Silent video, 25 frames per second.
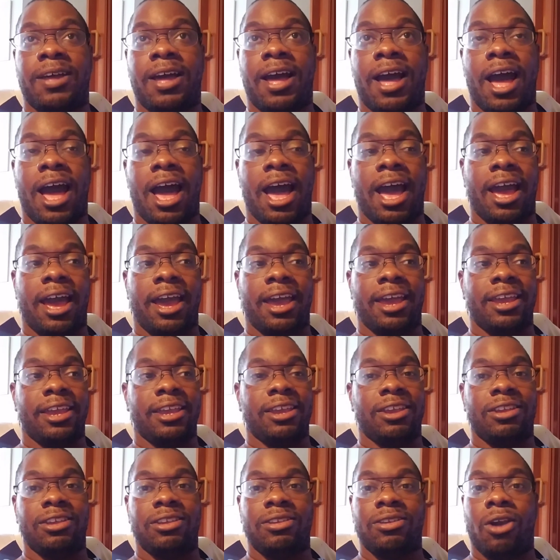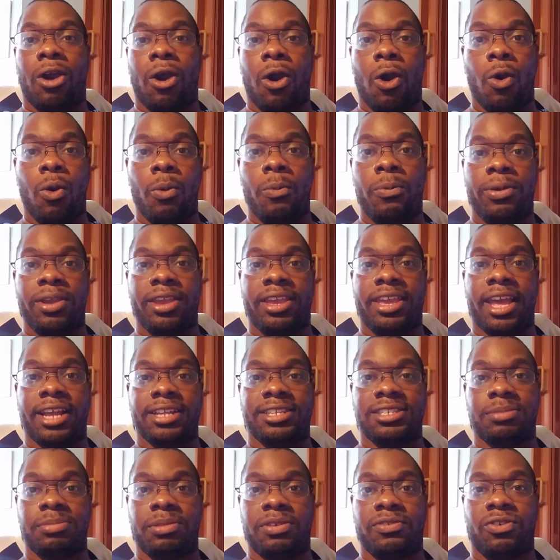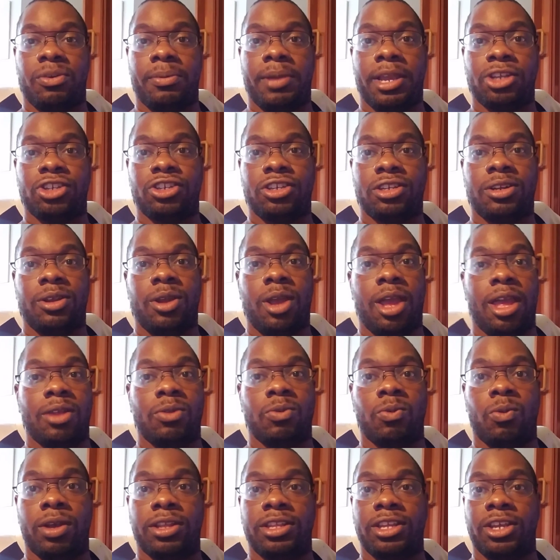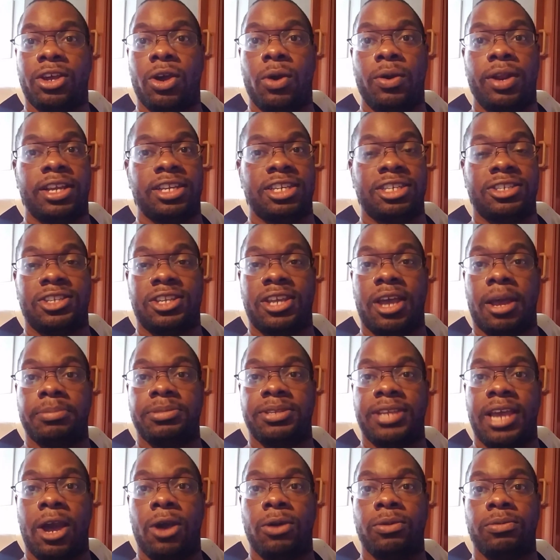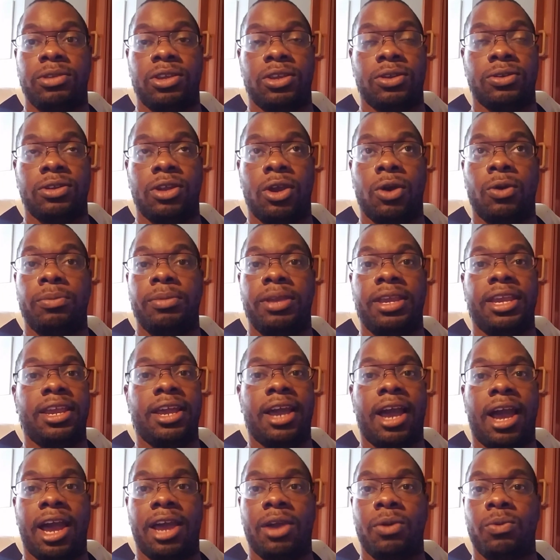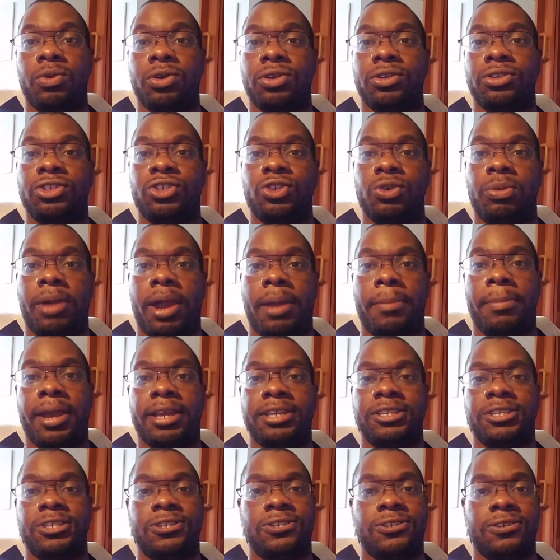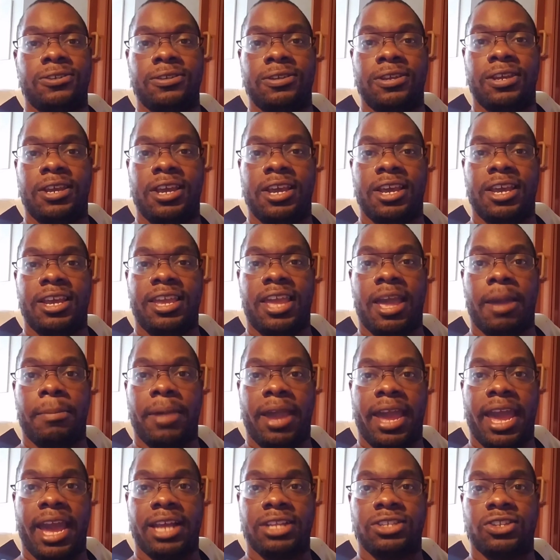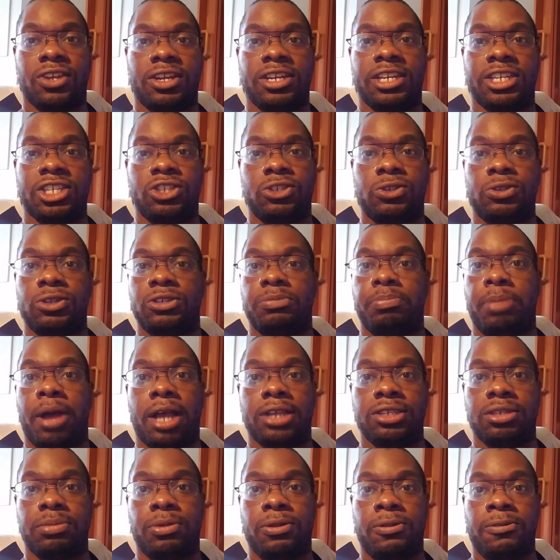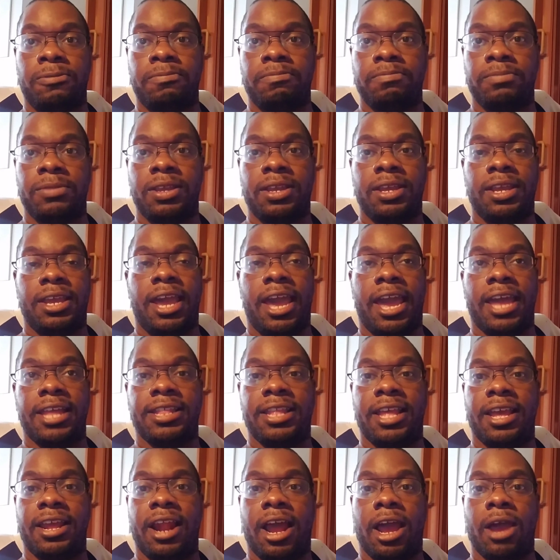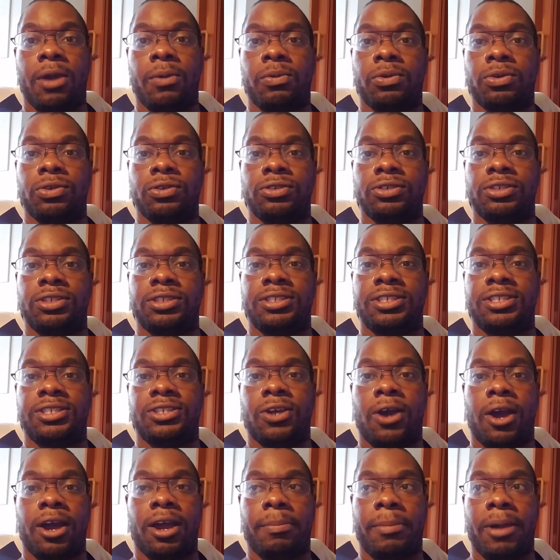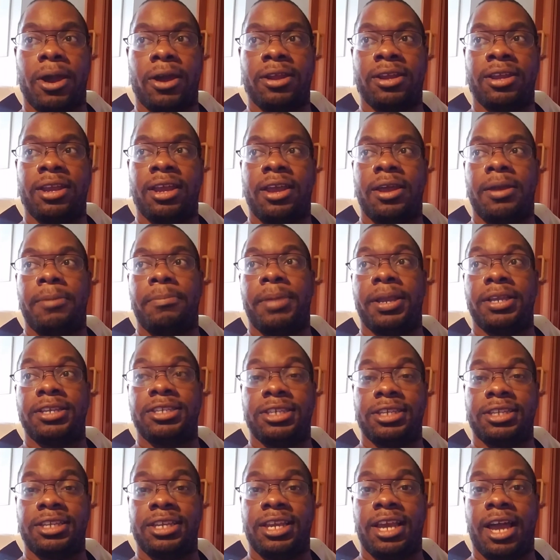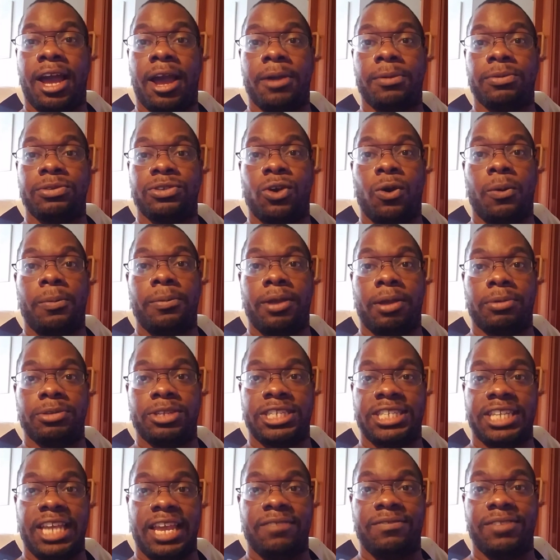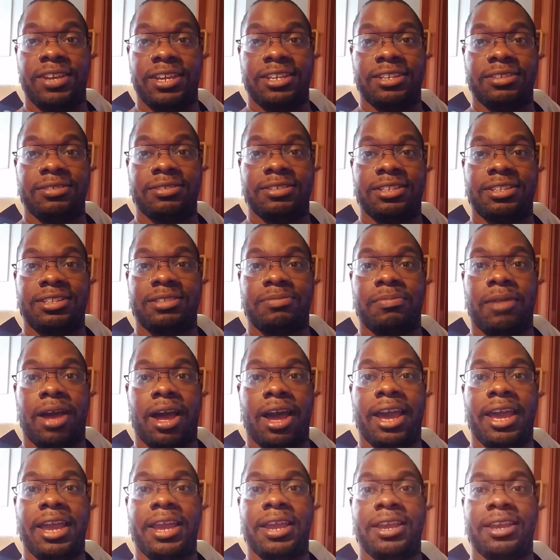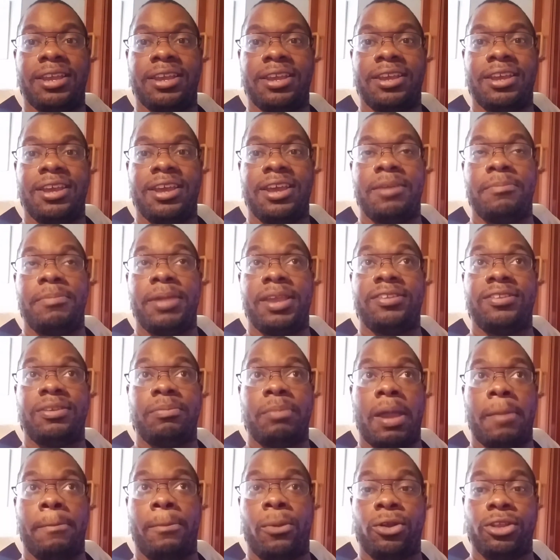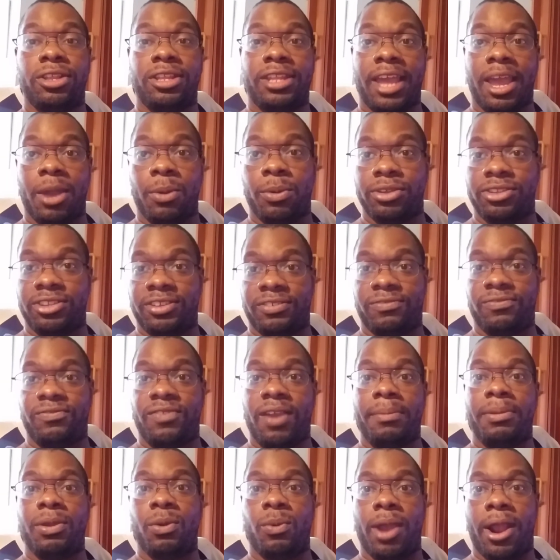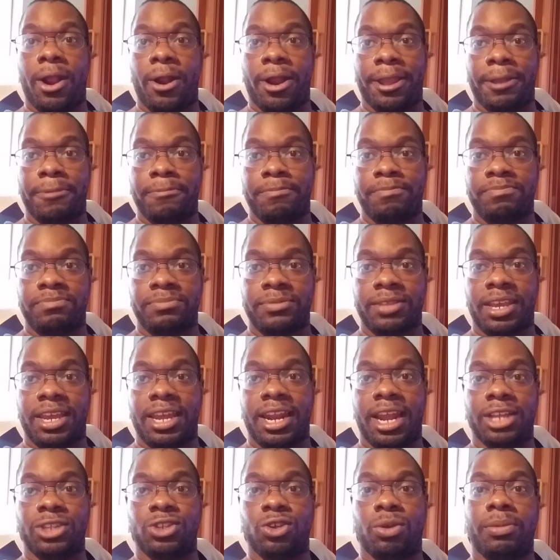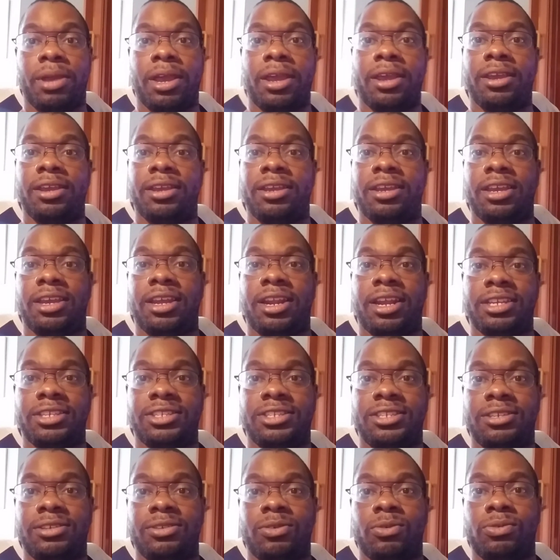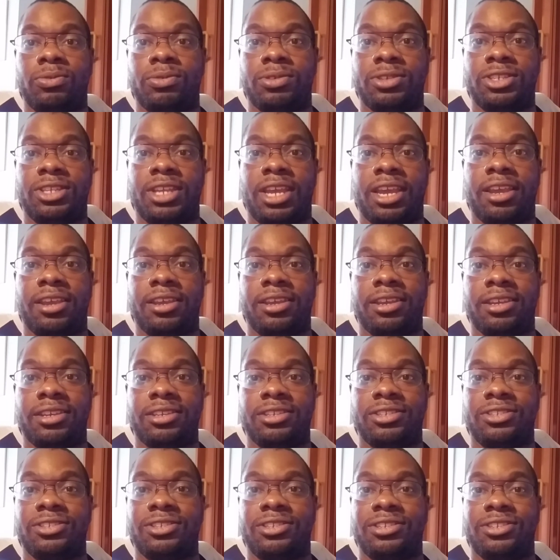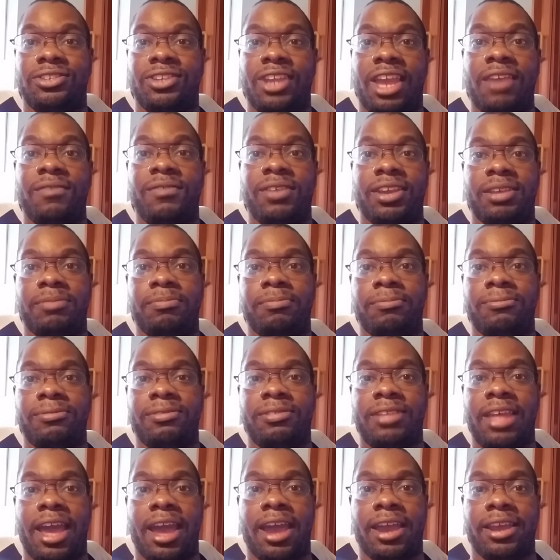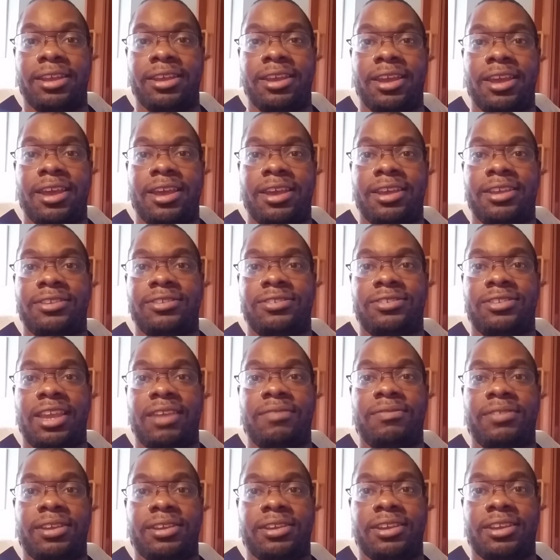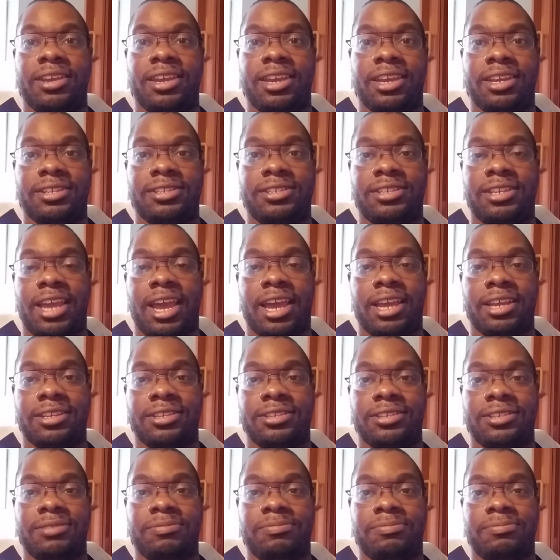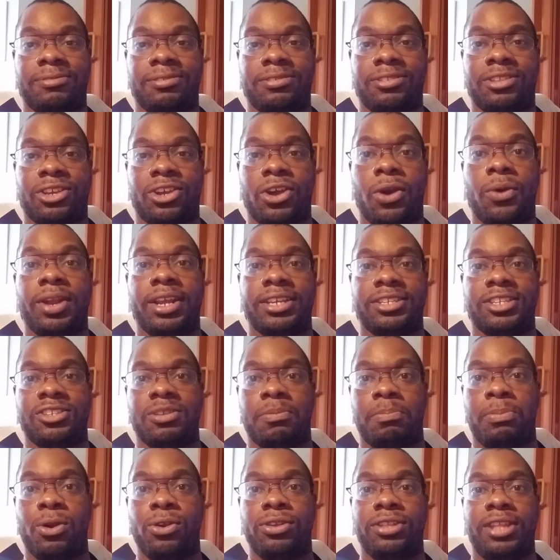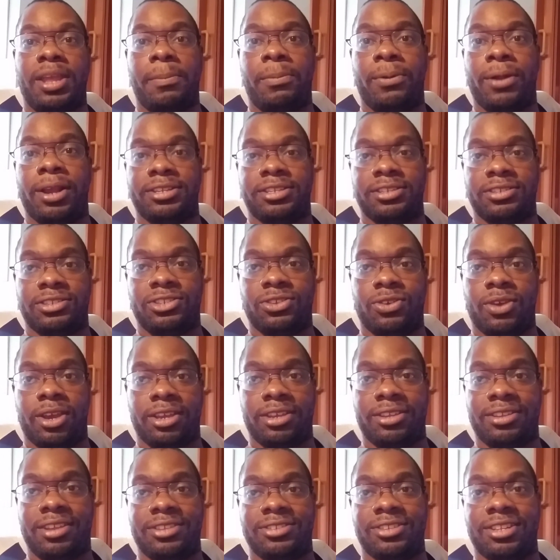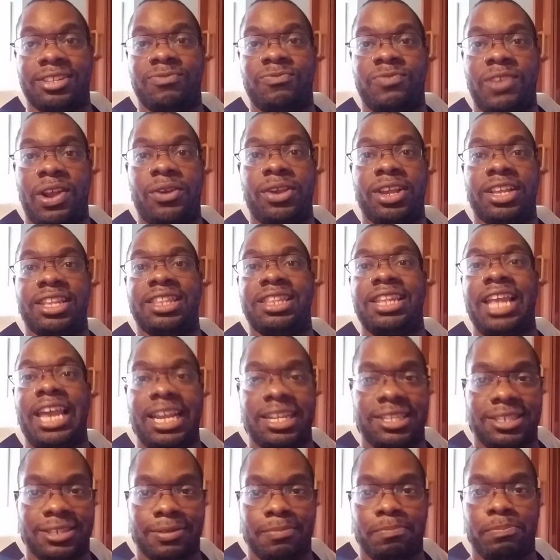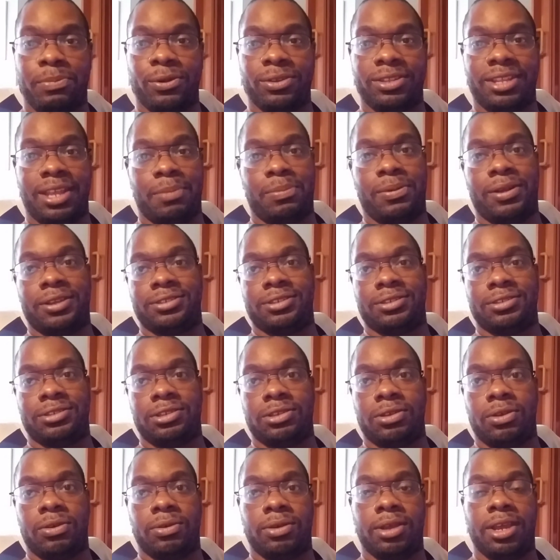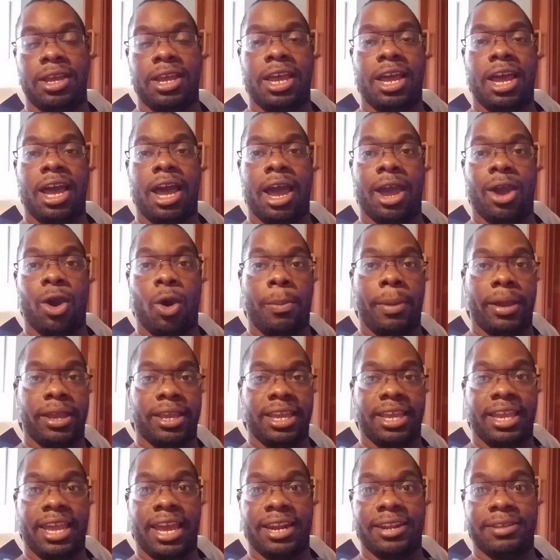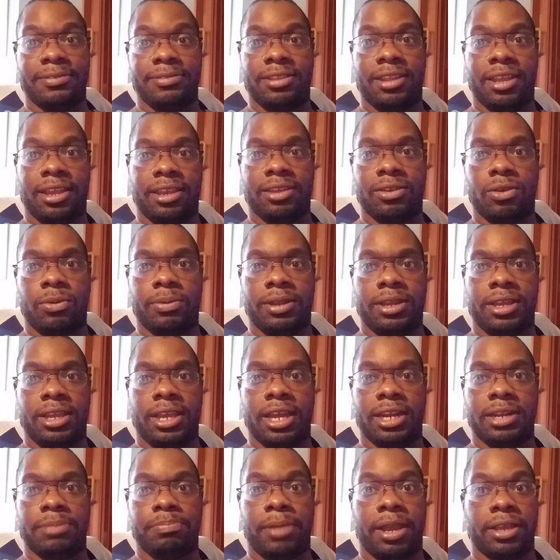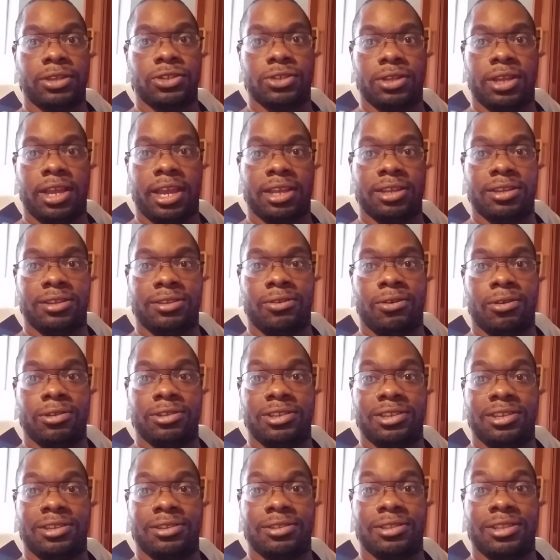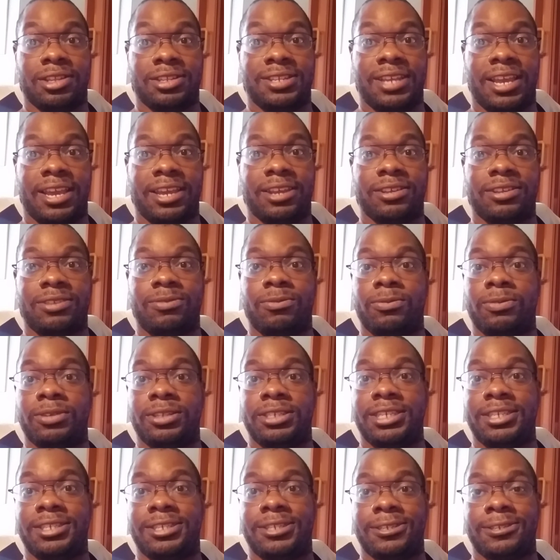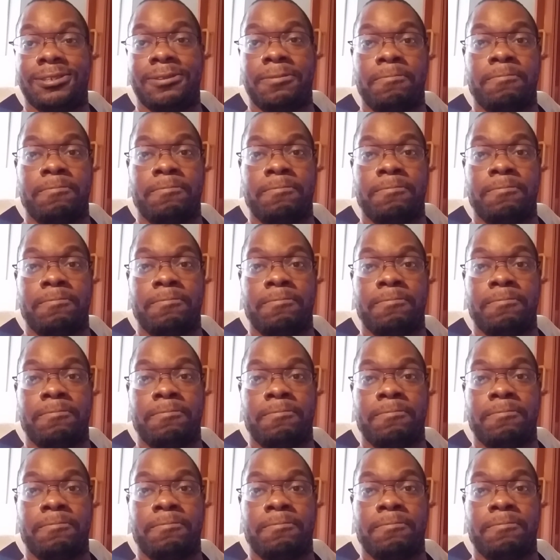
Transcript: I hope we get some information, and when the codex comes out, you know me, I will do my best to get my hands on it as soon as possible, and then I will talk about it. Basically, I was hope I was saving my basically my birthday was in February, and I told my and I was saying saving that saving it as the codex as a birthday present so I, as a very late birthday present so i hope i can get it i hope i can get it by uh, the day it releases